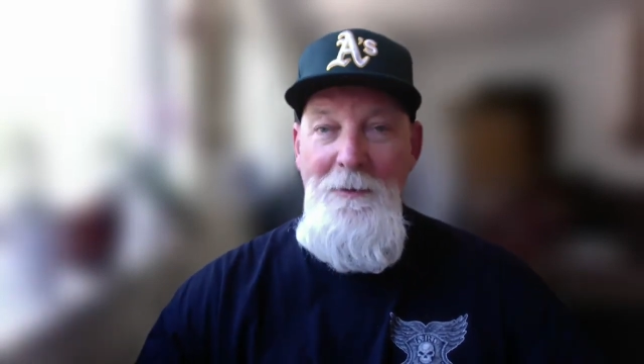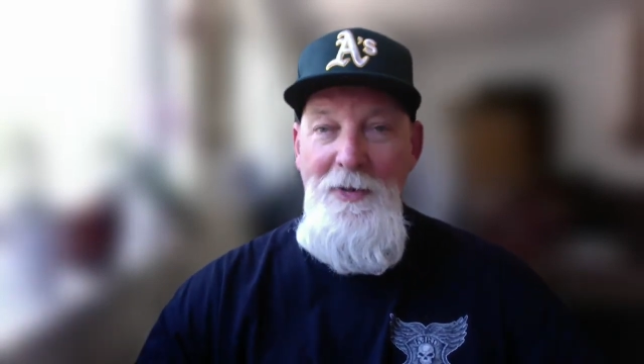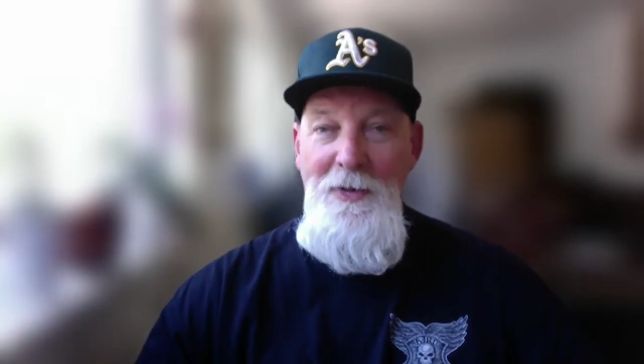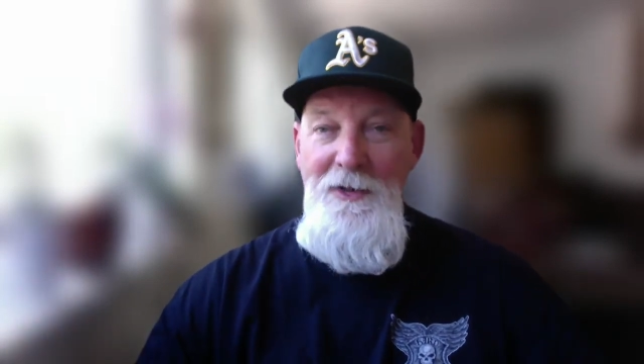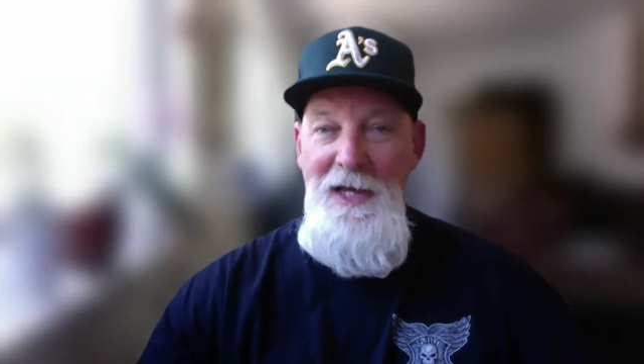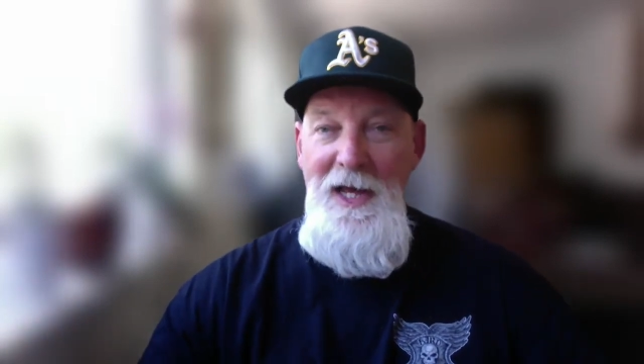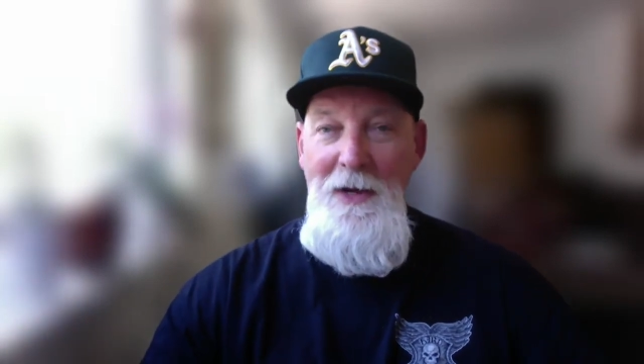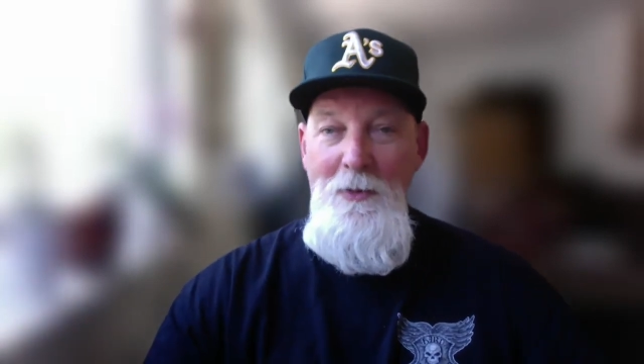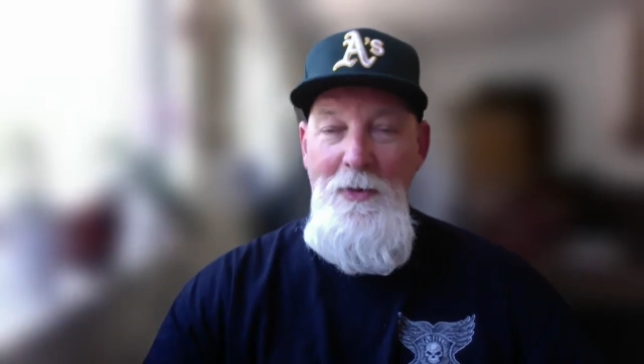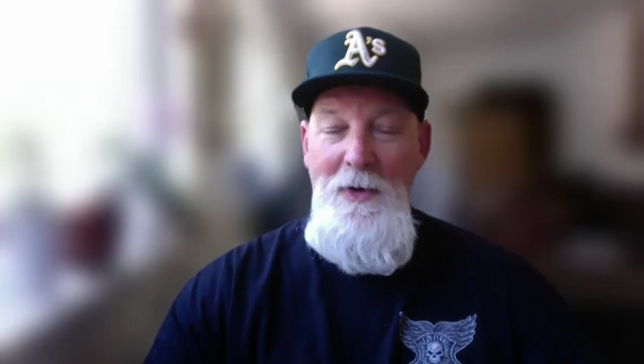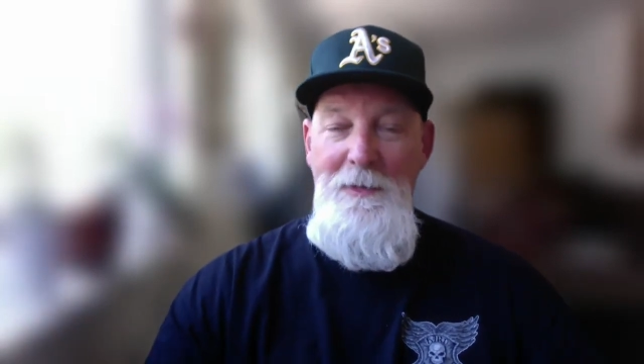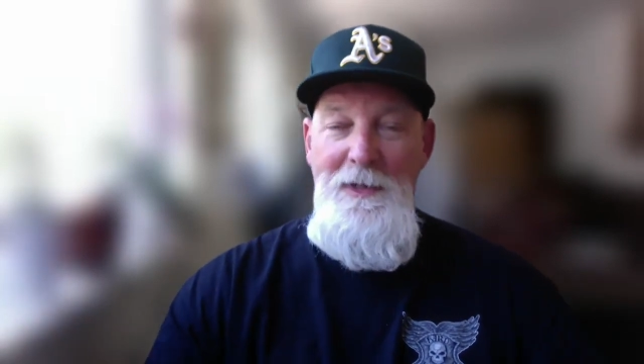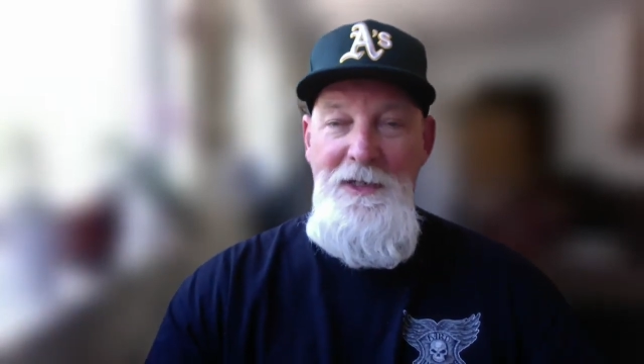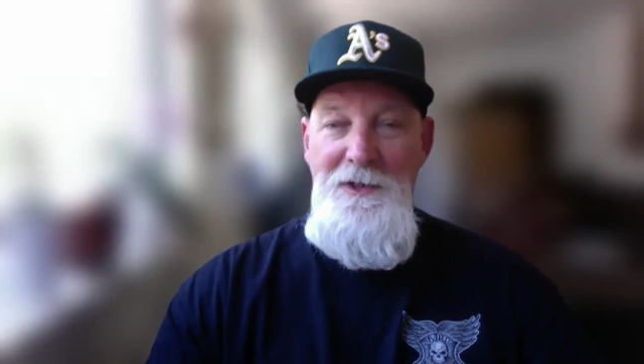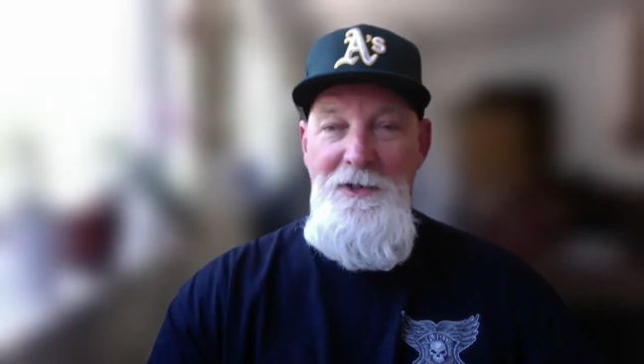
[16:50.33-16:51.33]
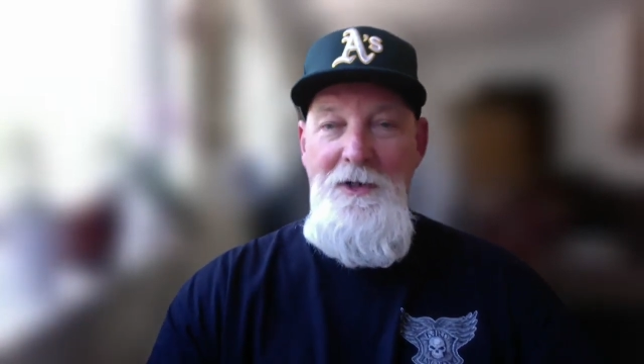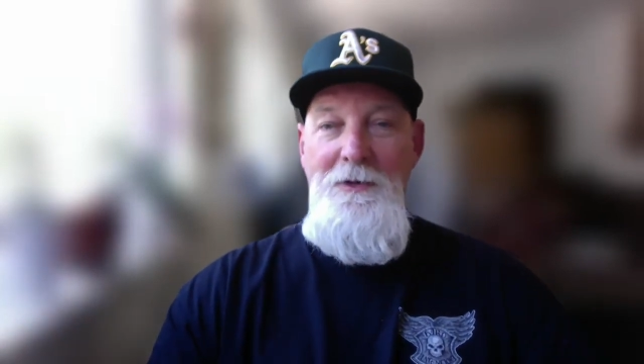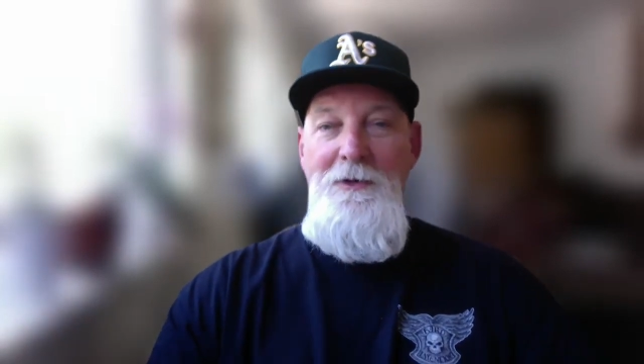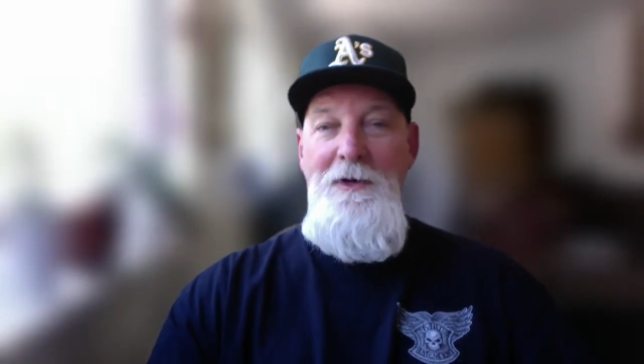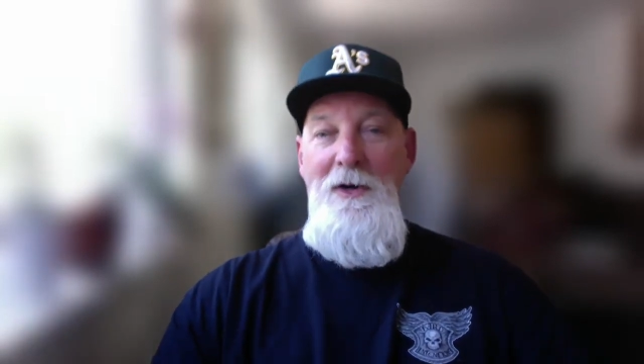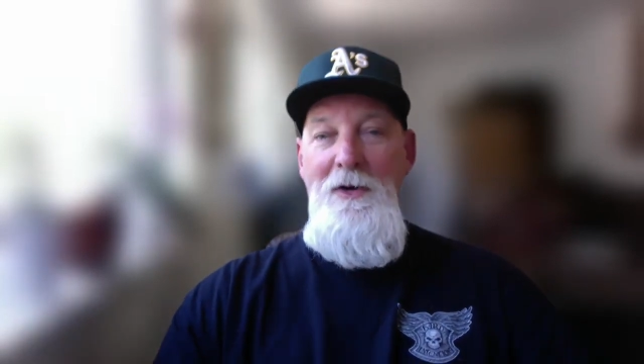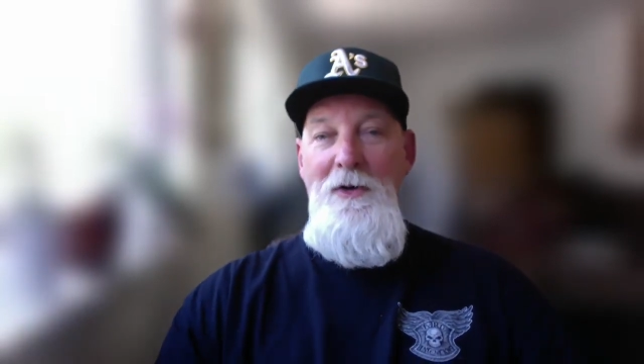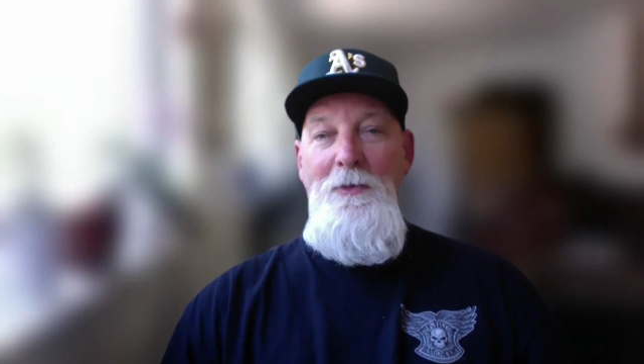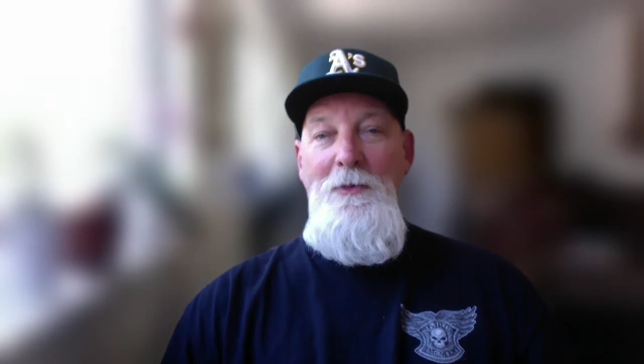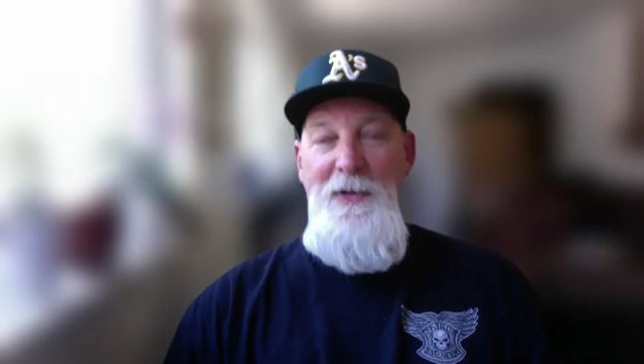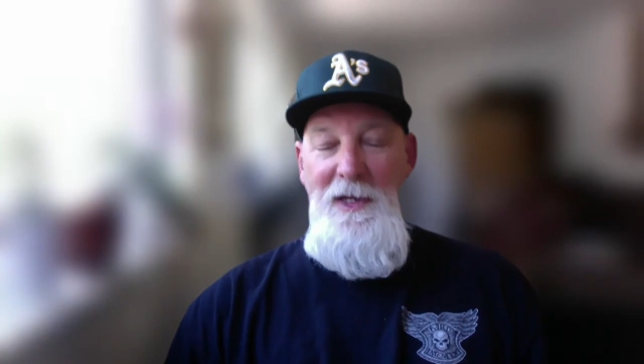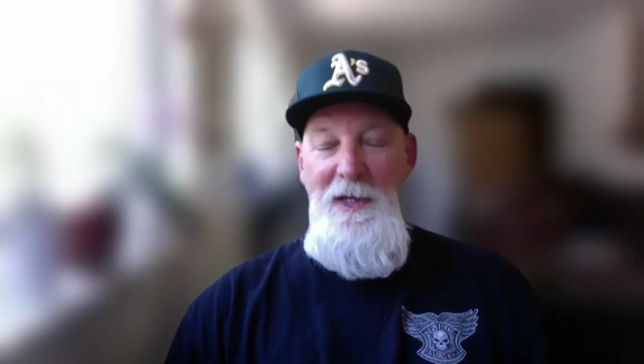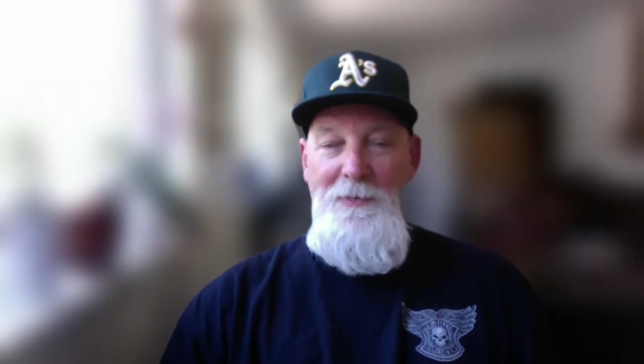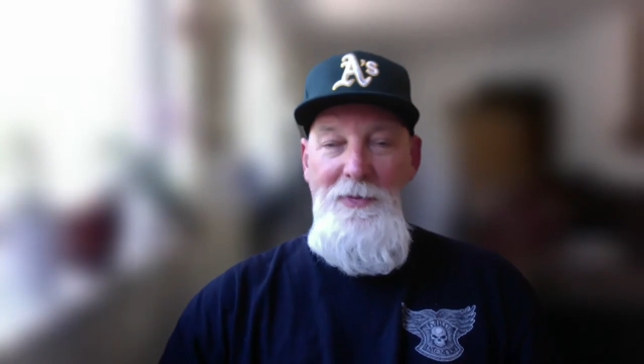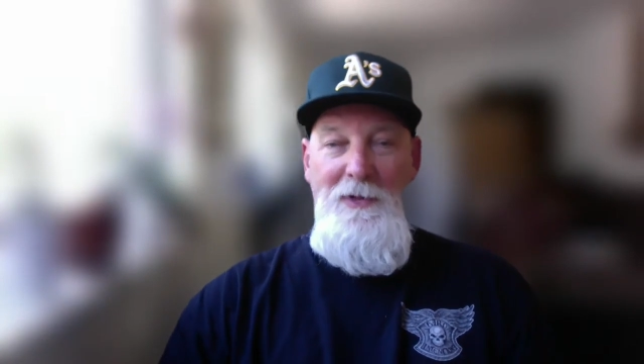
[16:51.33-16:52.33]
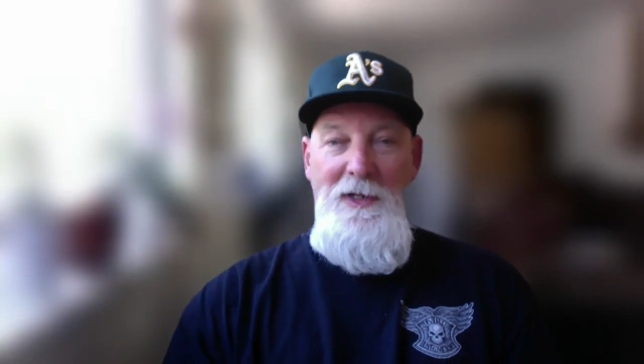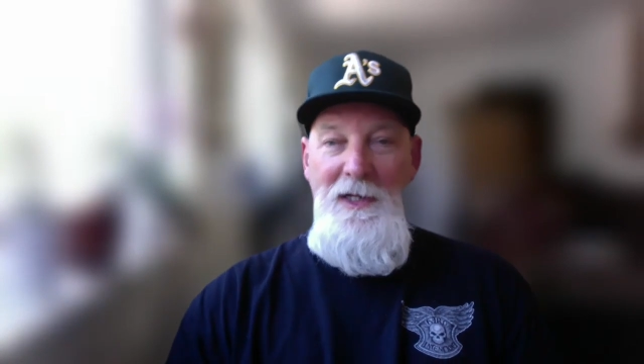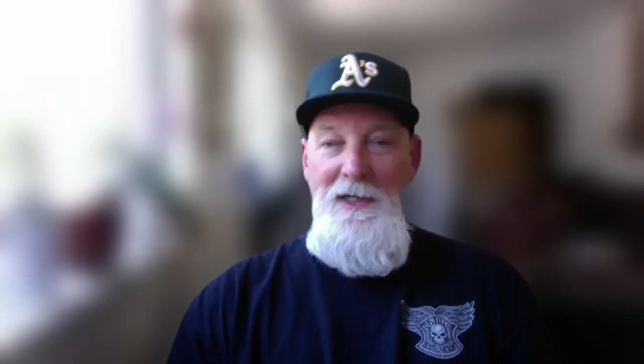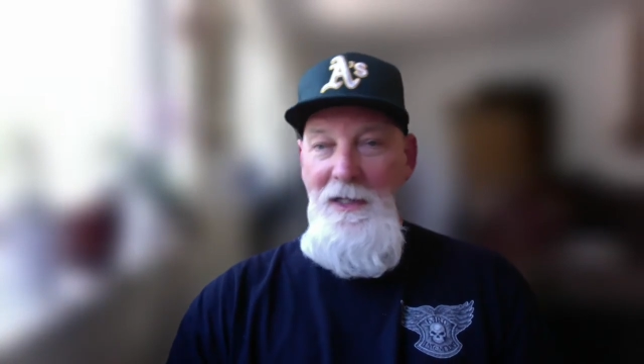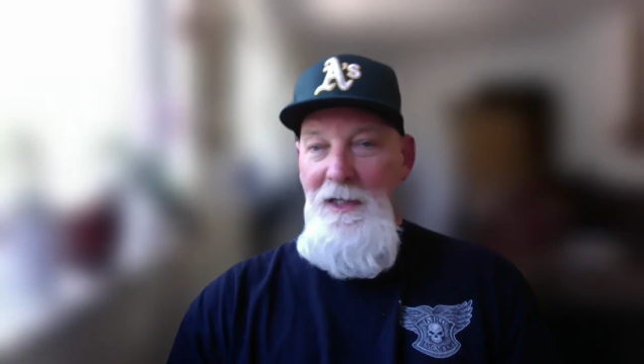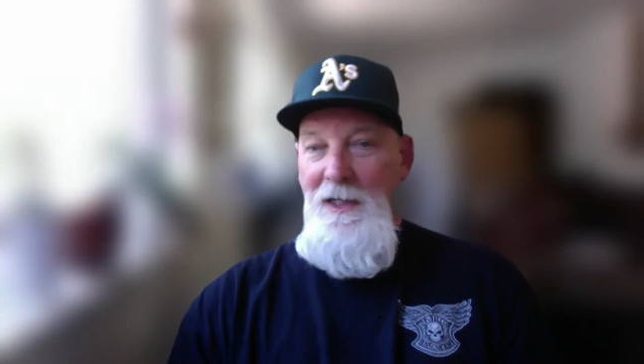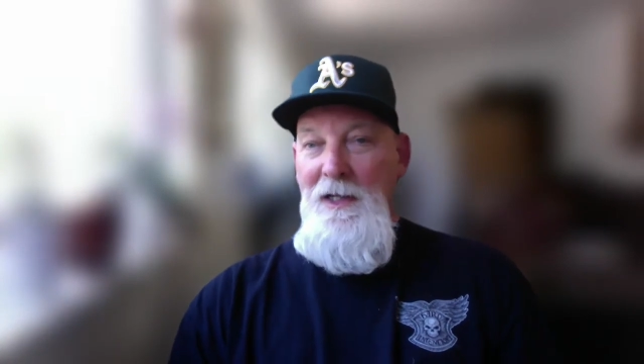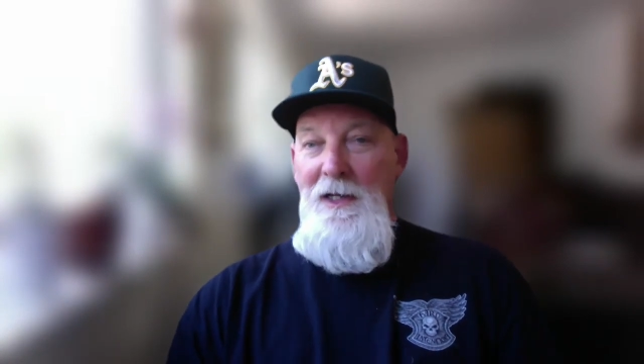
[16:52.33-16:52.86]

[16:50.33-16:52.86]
protect women, children, and old people. And,